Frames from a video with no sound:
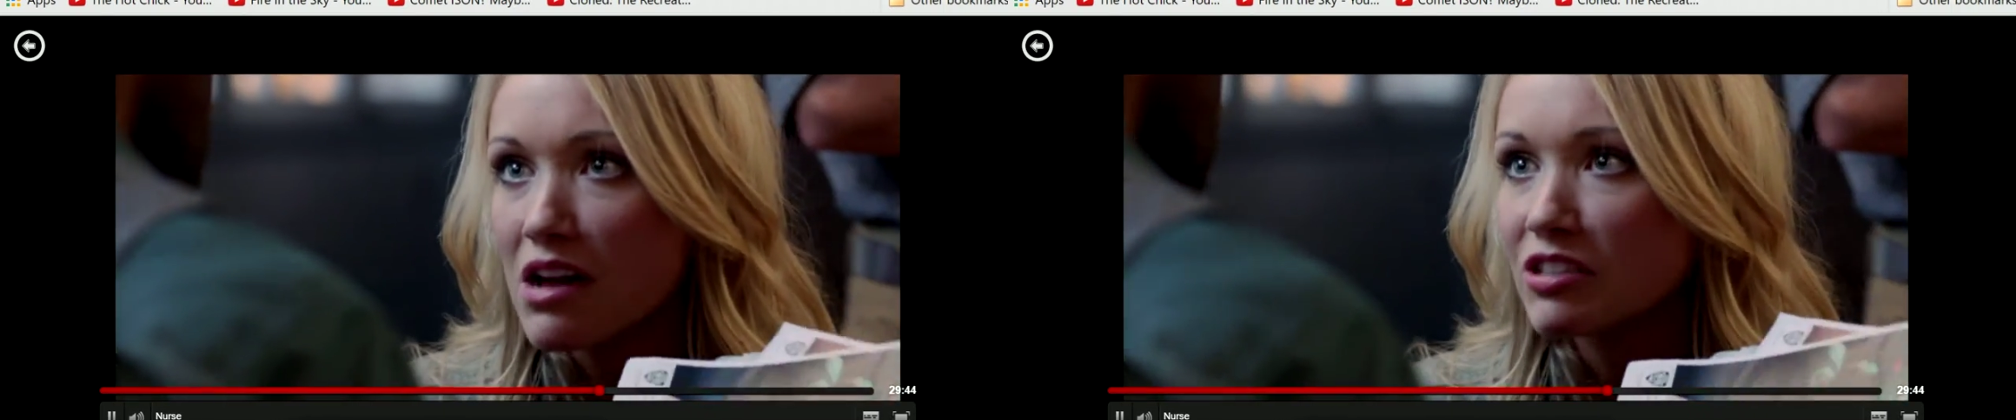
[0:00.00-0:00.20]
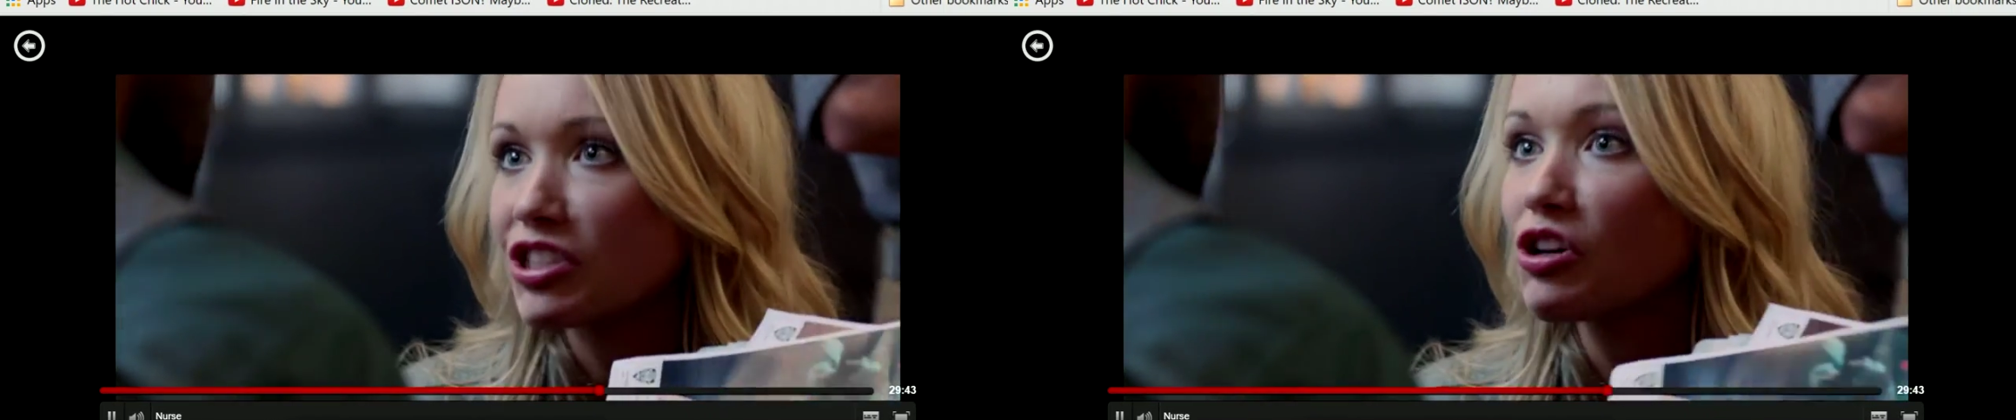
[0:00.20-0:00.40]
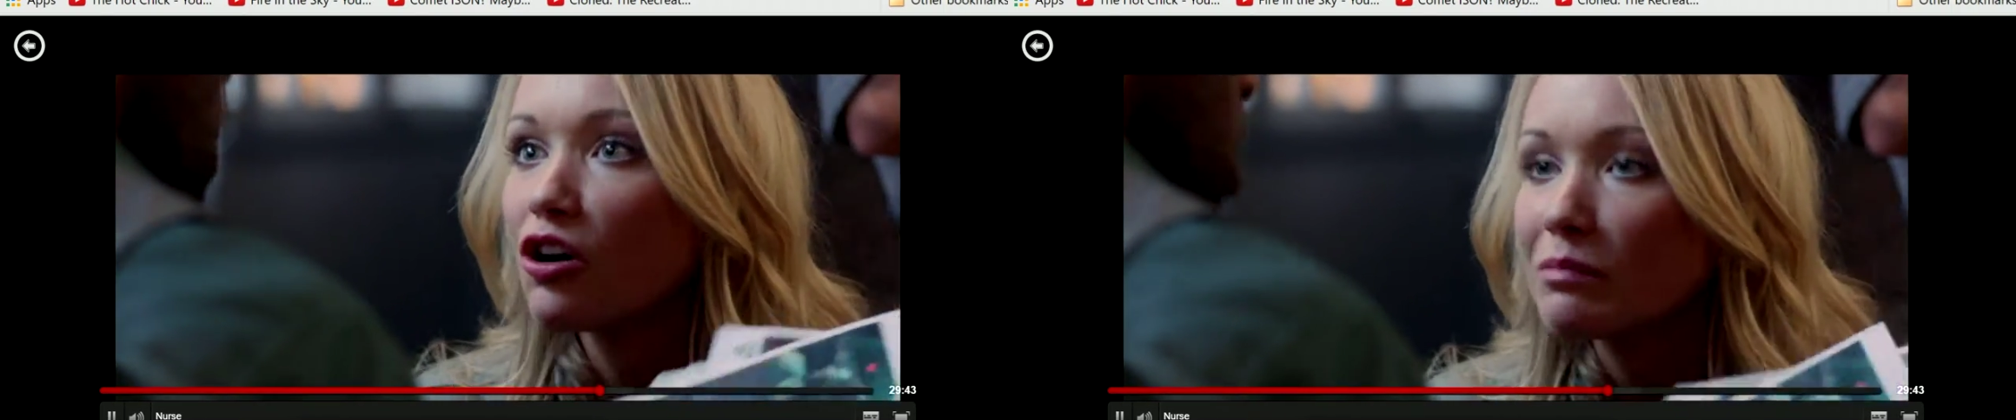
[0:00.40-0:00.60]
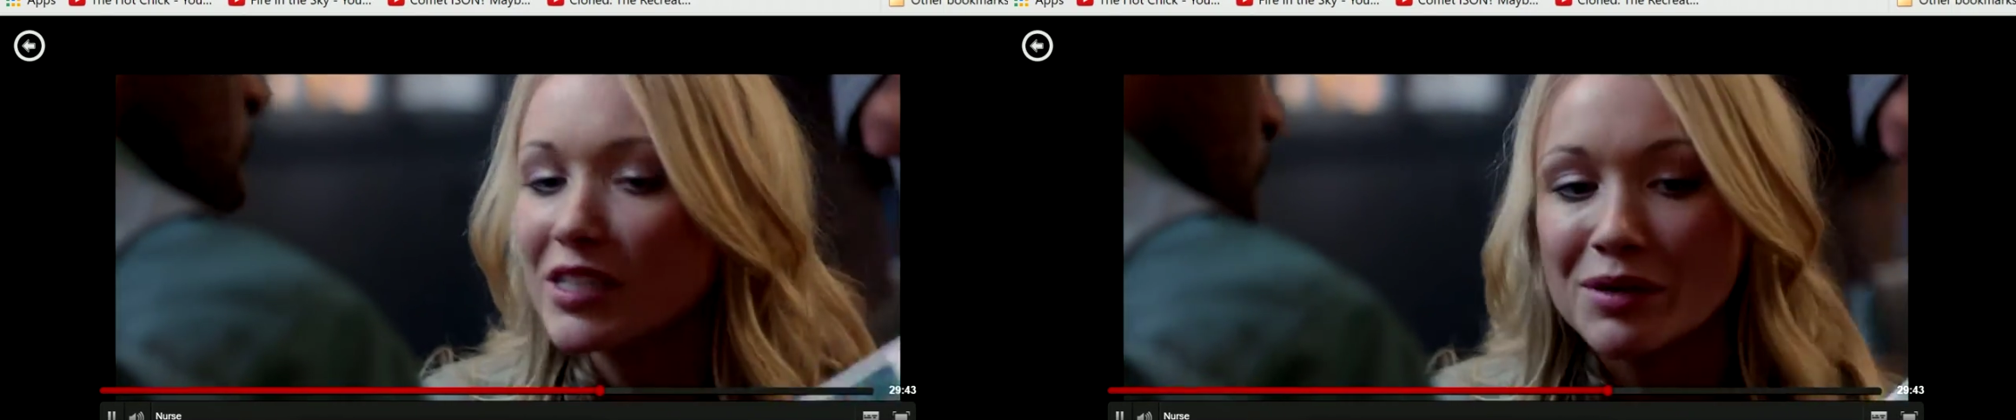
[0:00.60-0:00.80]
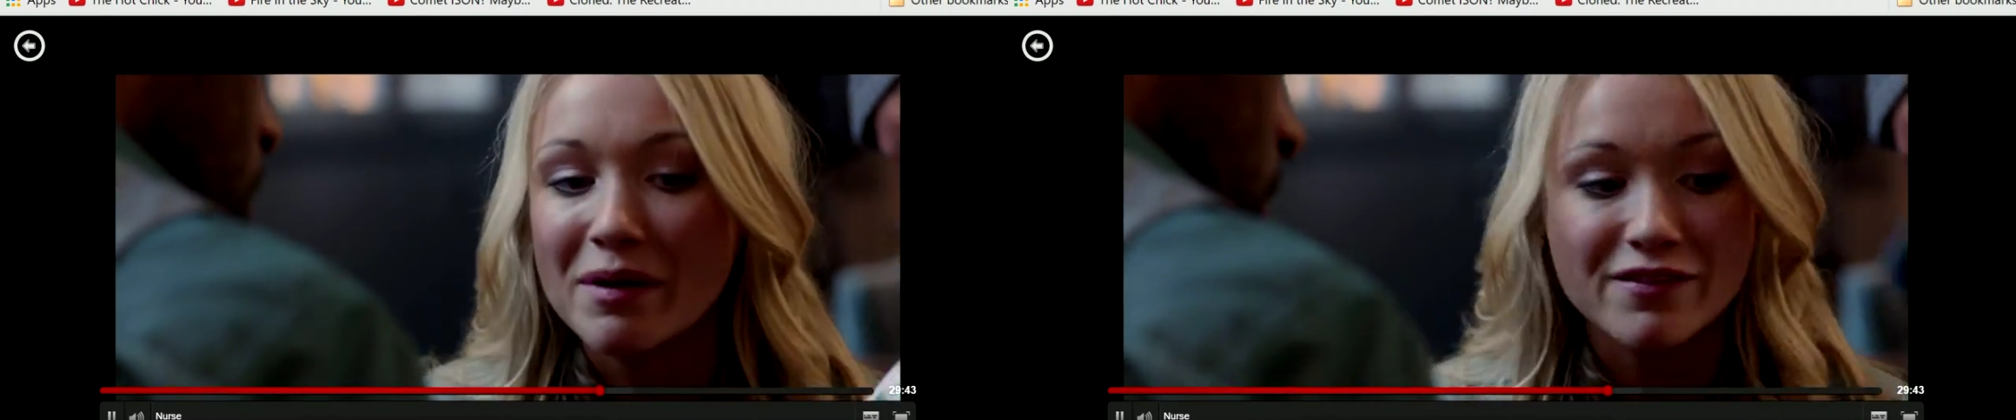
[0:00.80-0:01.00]
She told
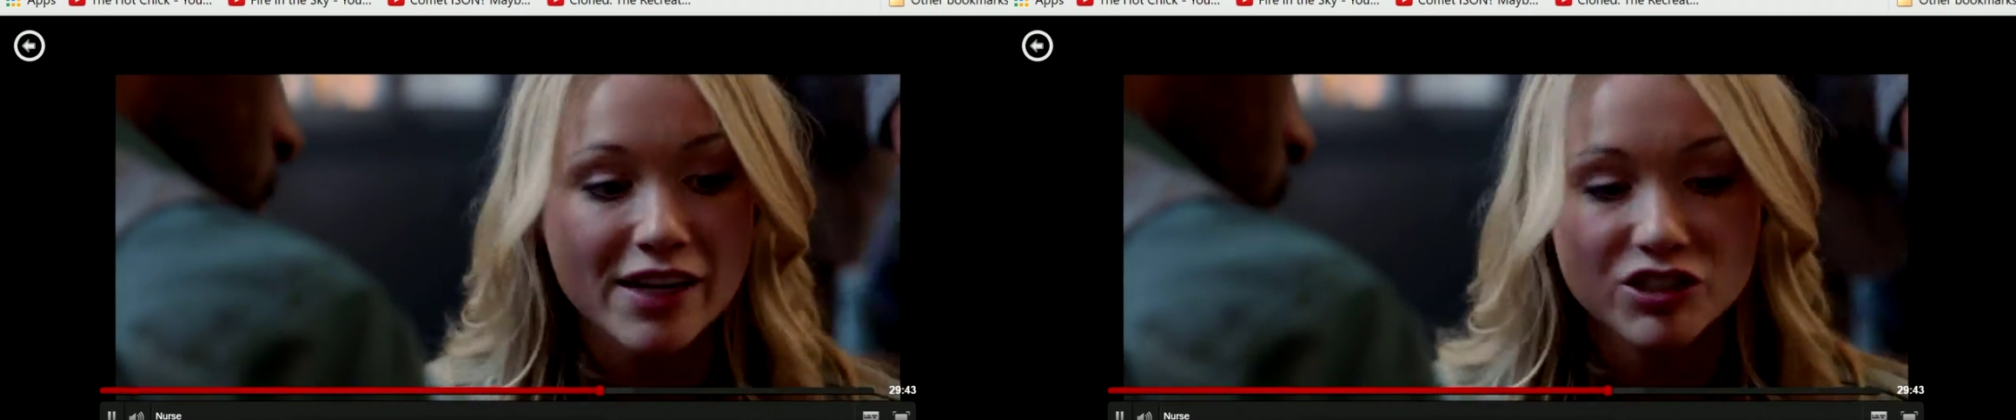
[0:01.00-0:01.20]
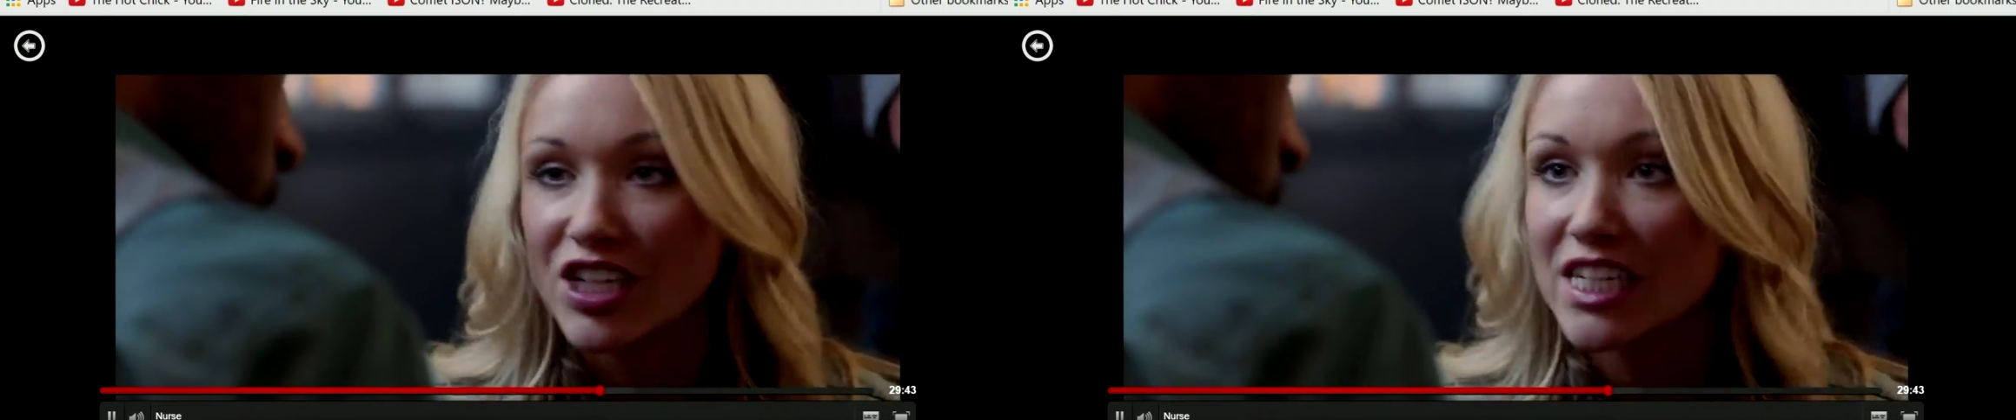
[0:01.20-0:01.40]
me to my face